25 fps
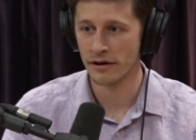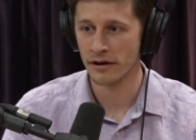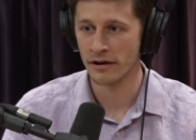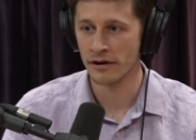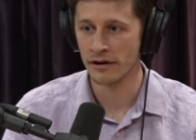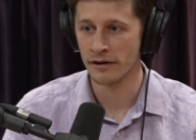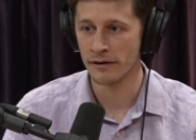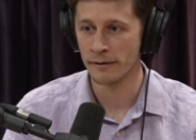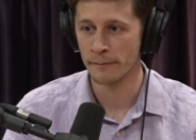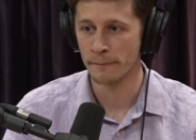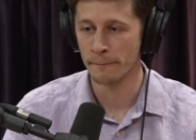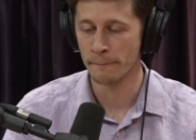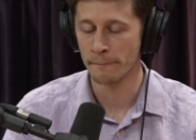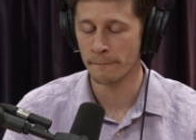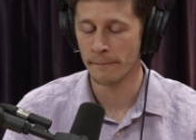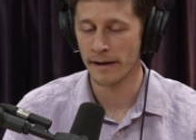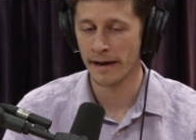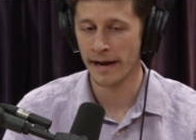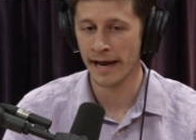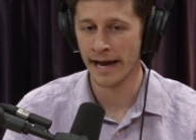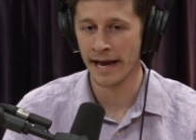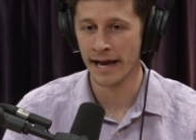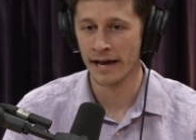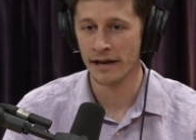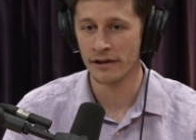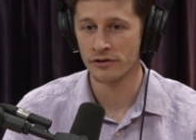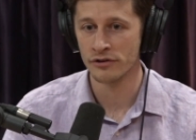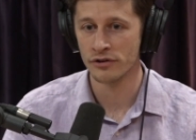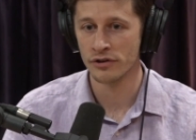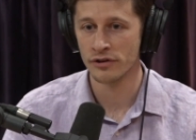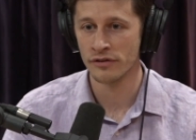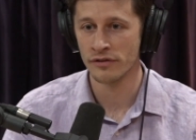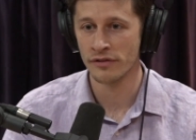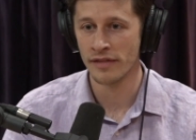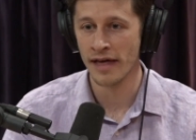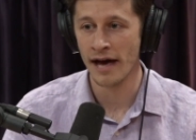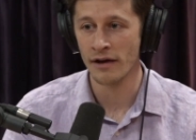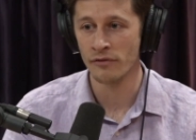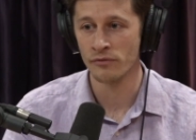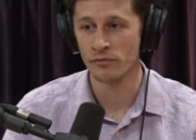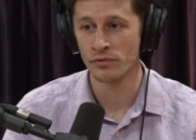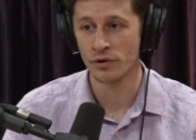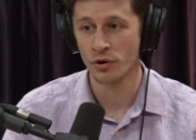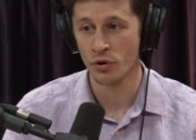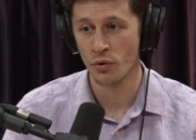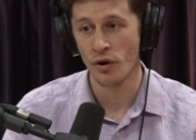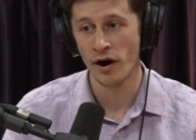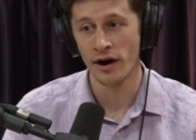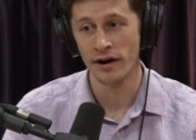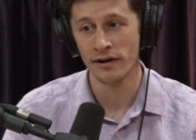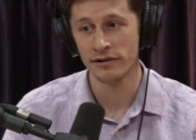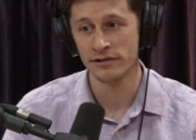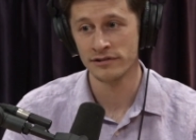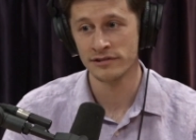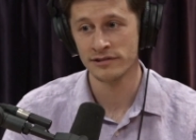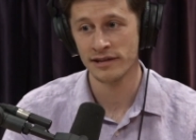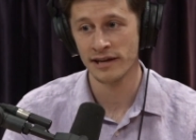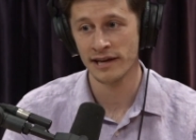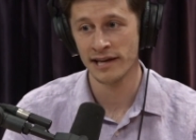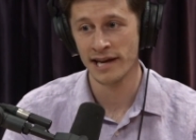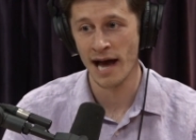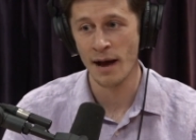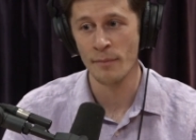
Um, and that requires an